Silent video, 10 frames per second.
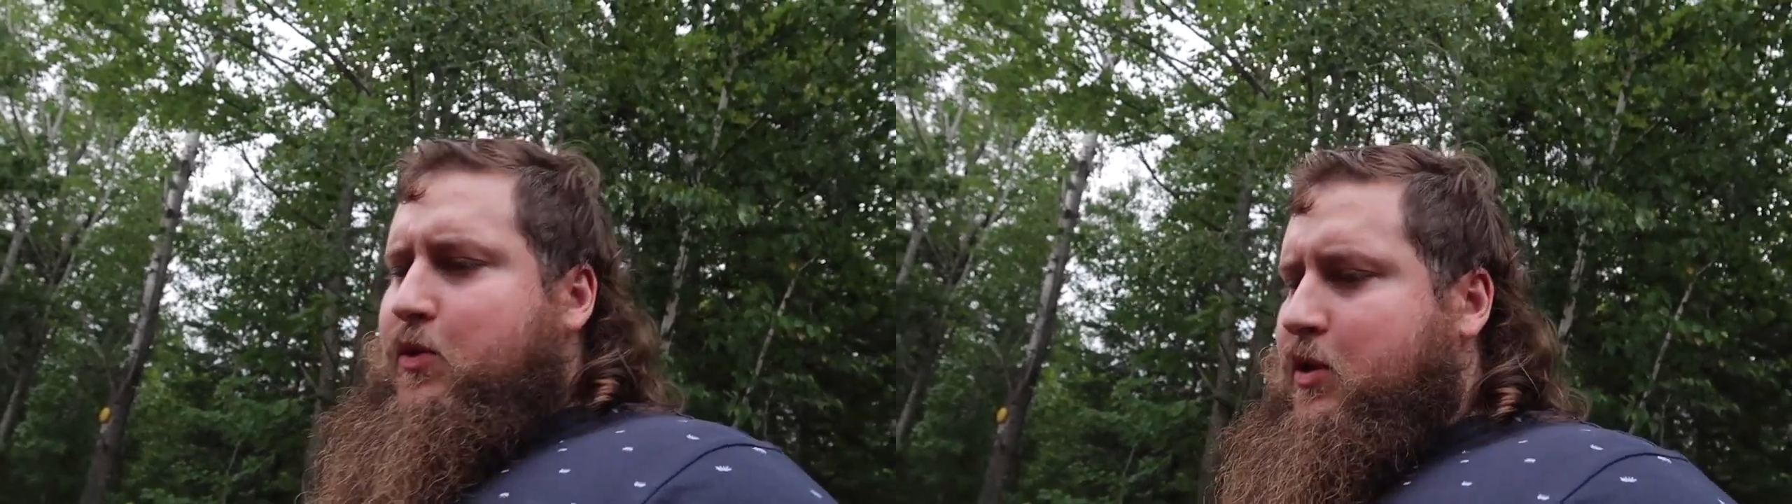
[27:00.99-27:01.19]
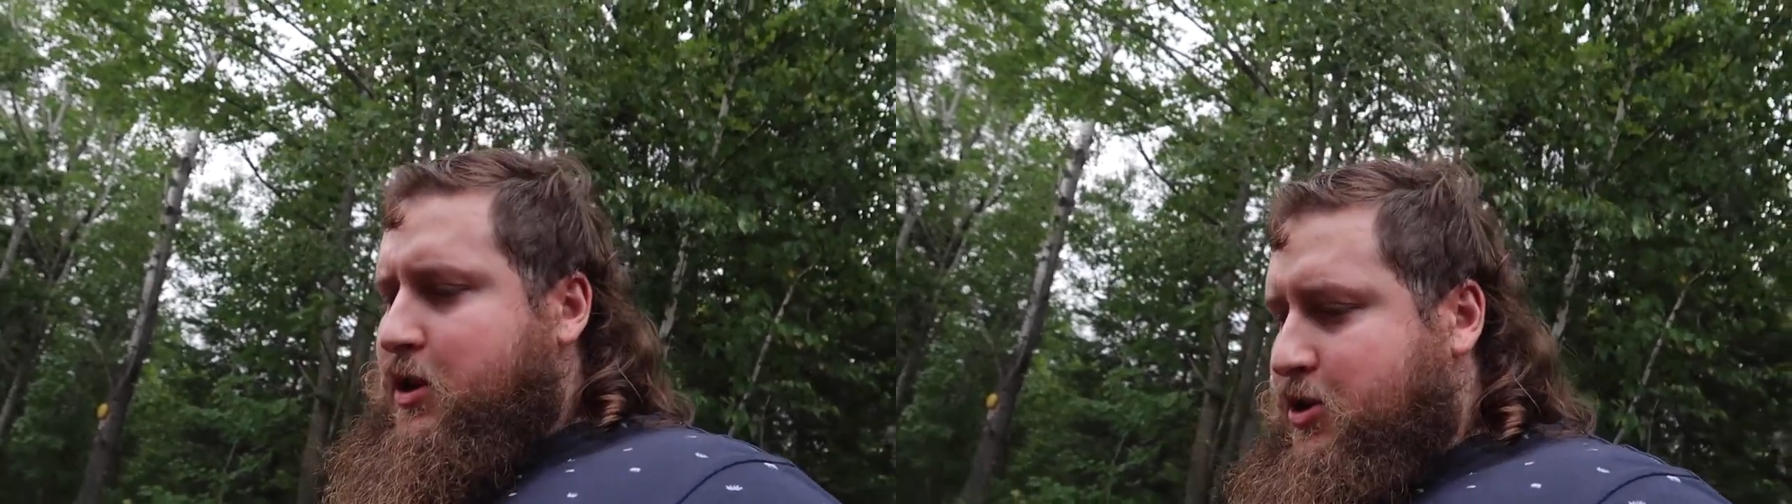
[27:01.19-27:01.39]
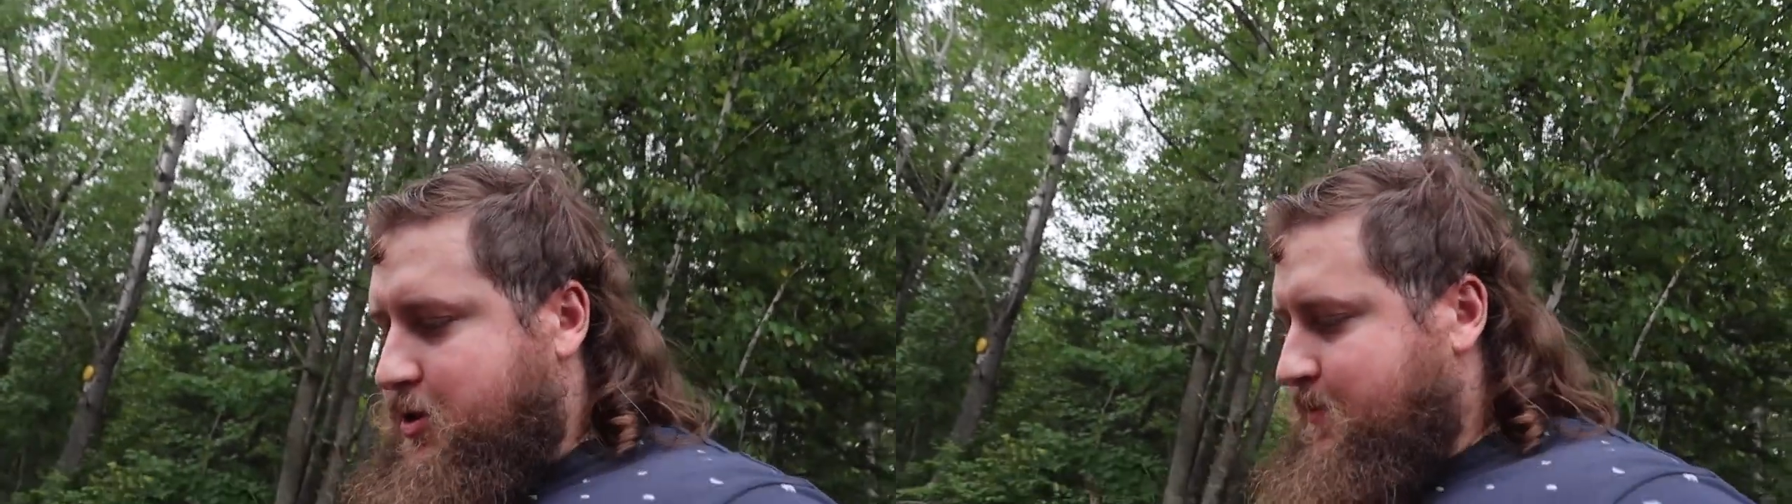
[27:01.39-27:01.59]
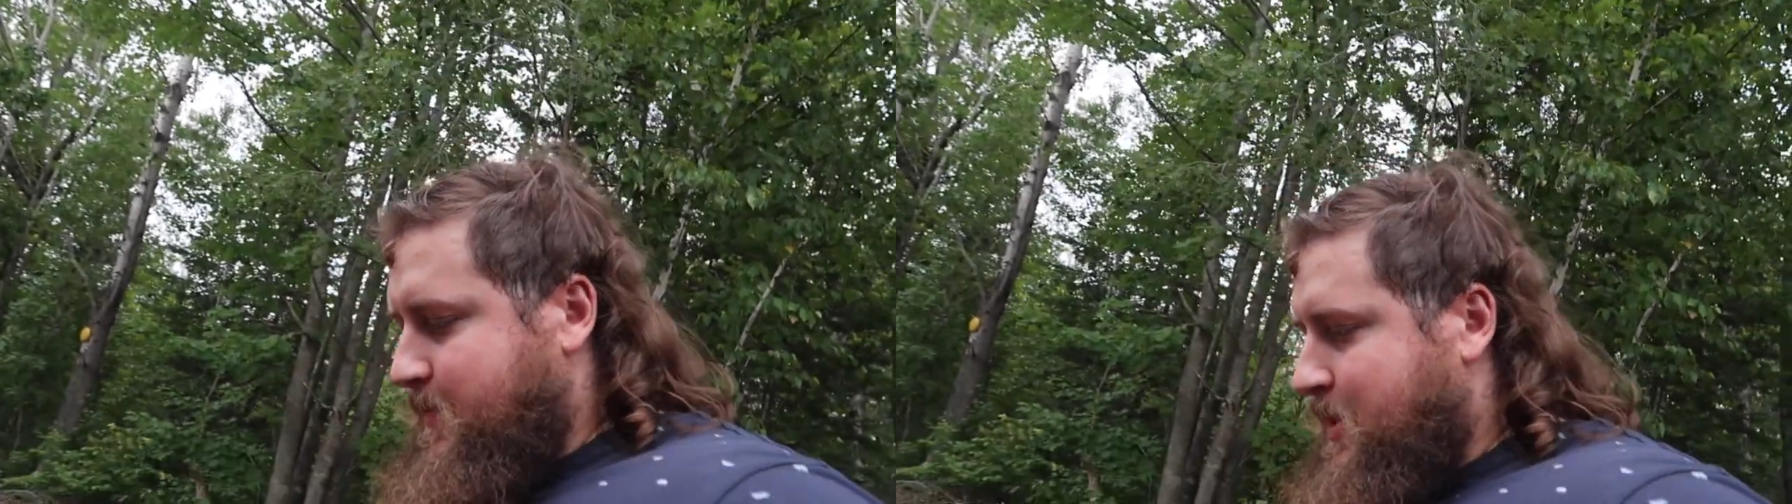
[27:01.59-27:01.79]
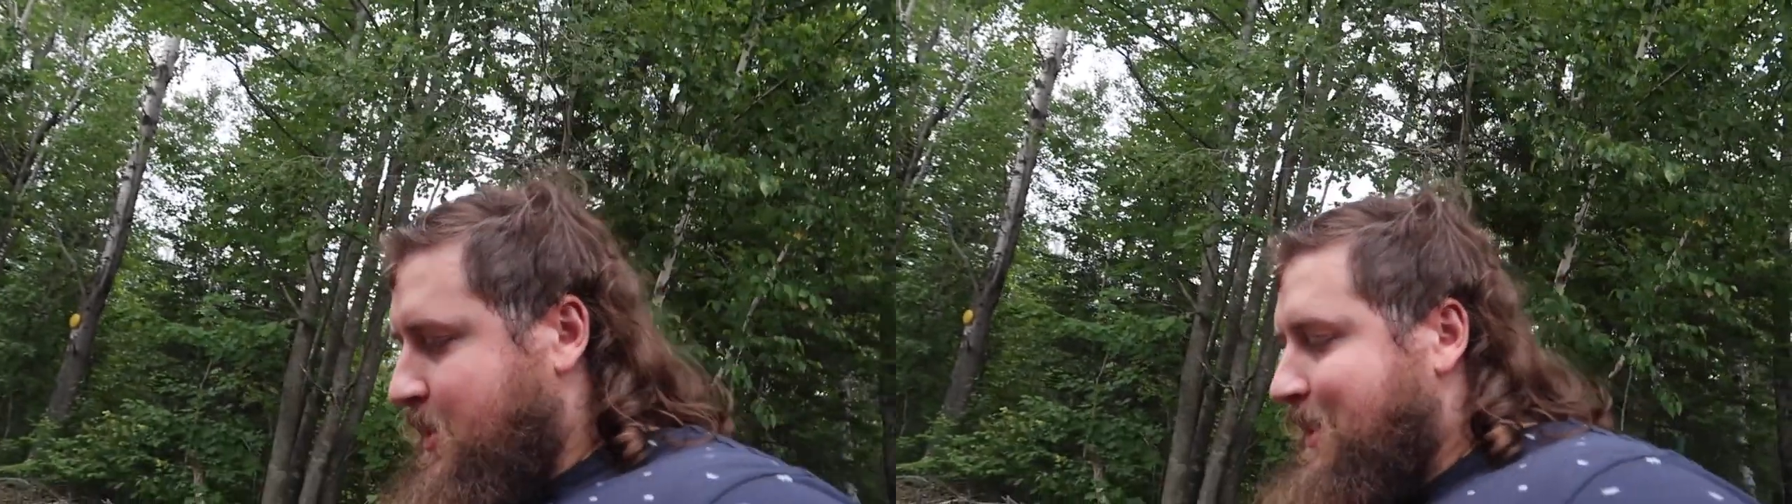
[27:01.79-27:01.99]
watching.
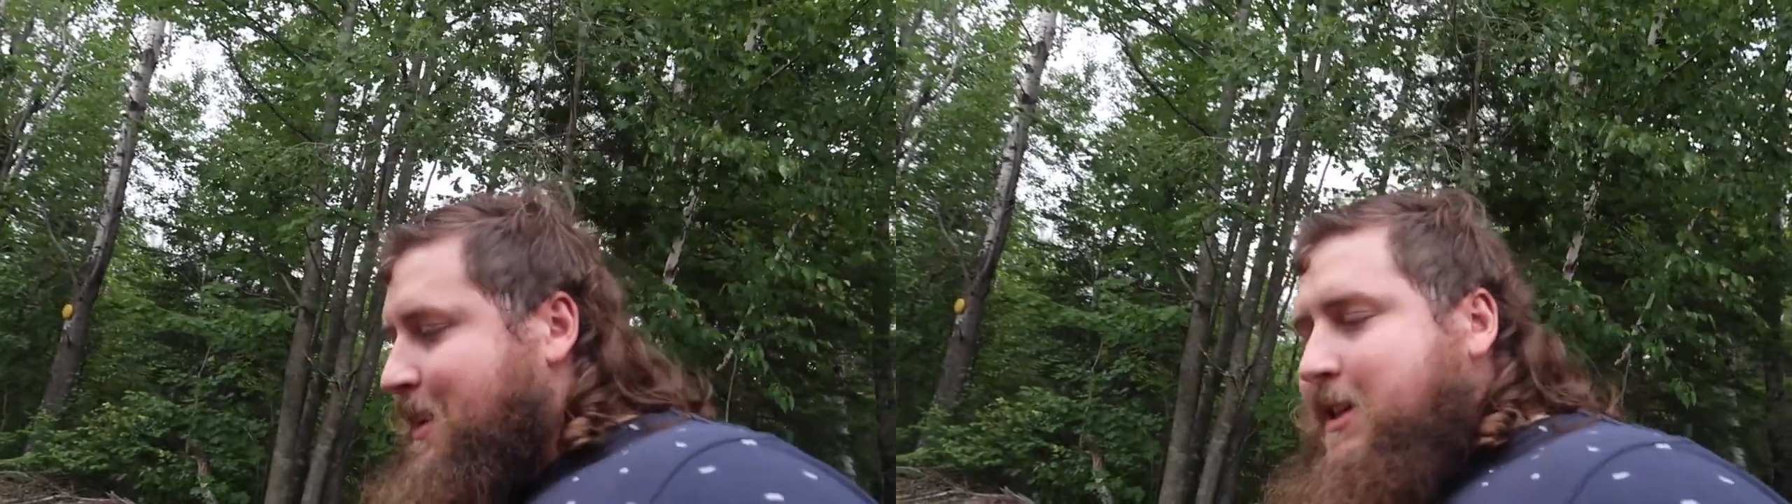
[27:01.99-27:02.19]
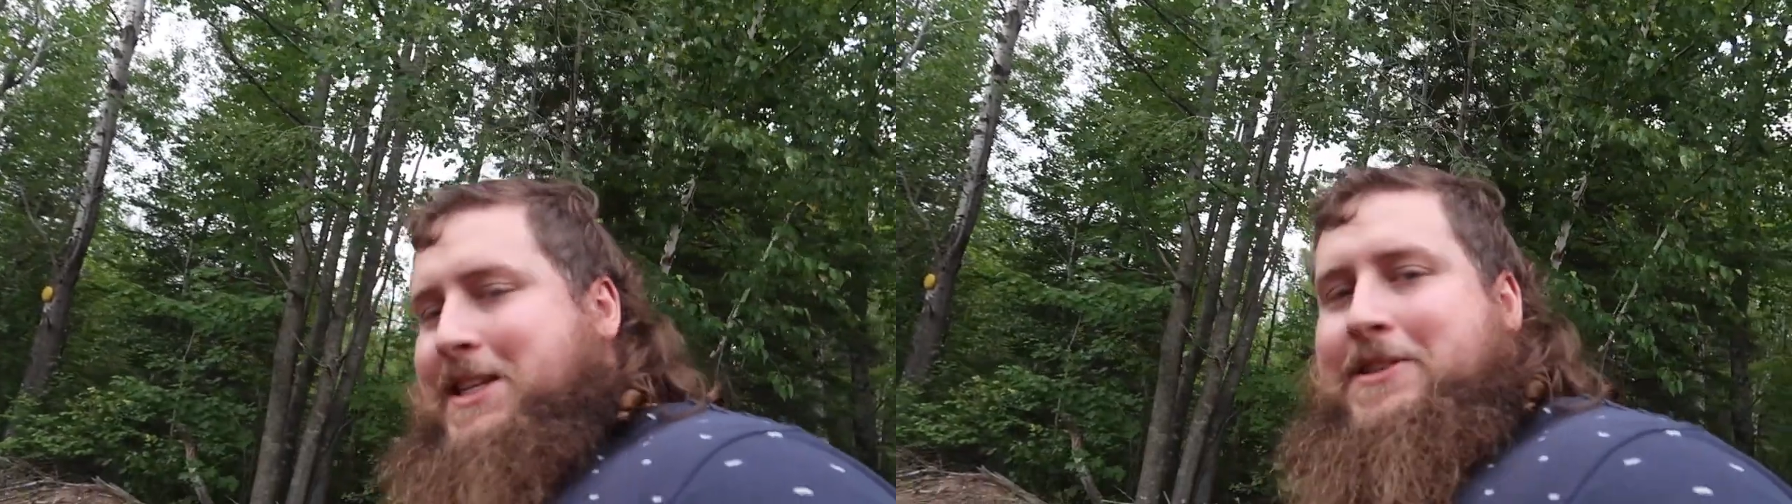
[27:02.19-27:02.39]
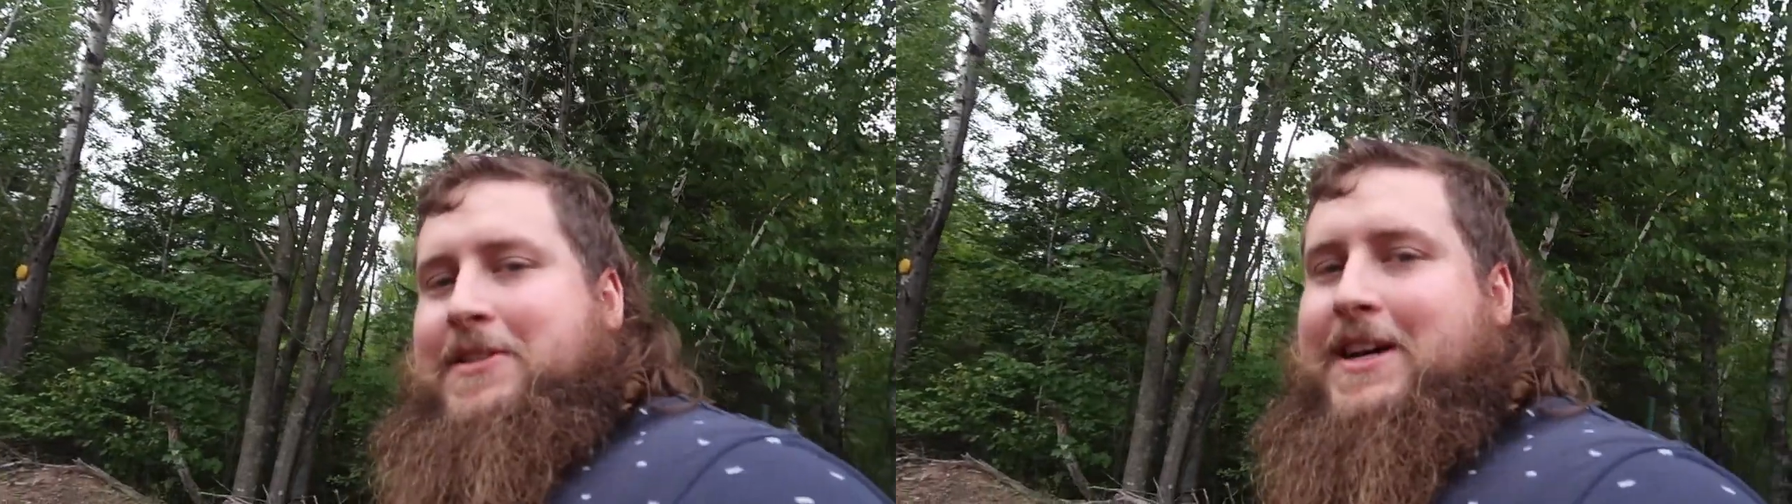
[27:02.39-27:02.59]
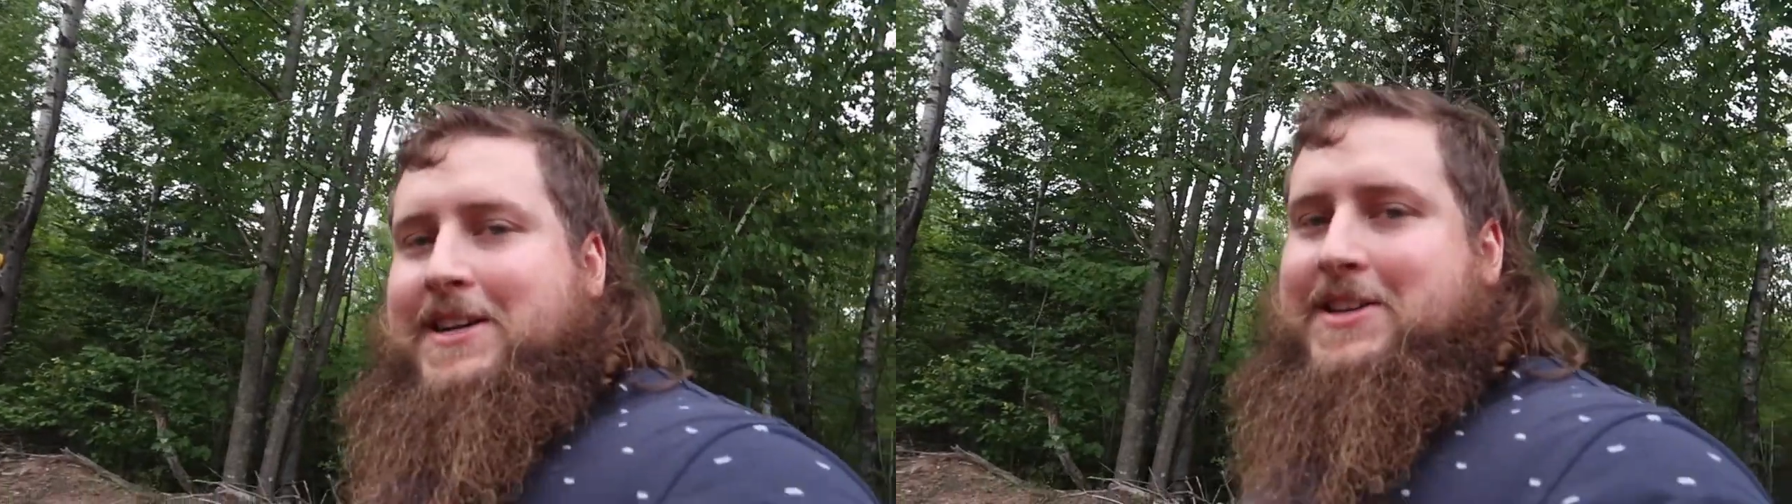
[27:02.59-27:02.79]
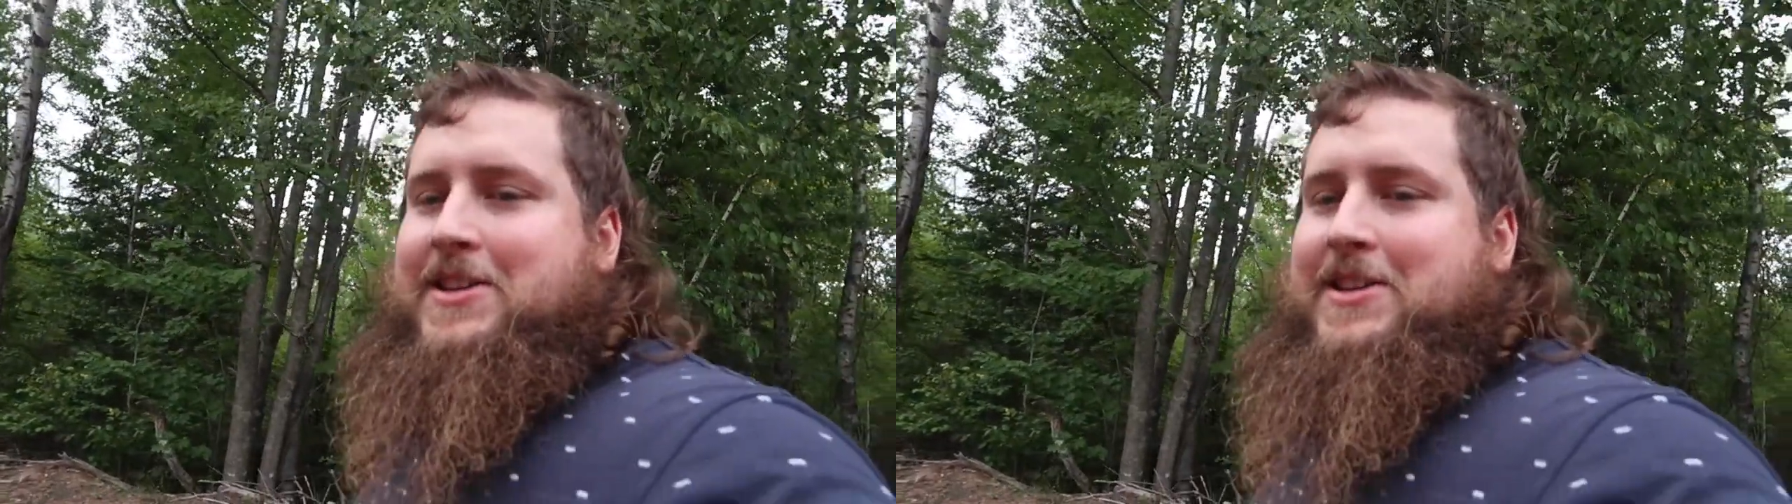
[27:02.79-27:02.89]
I'll see you guys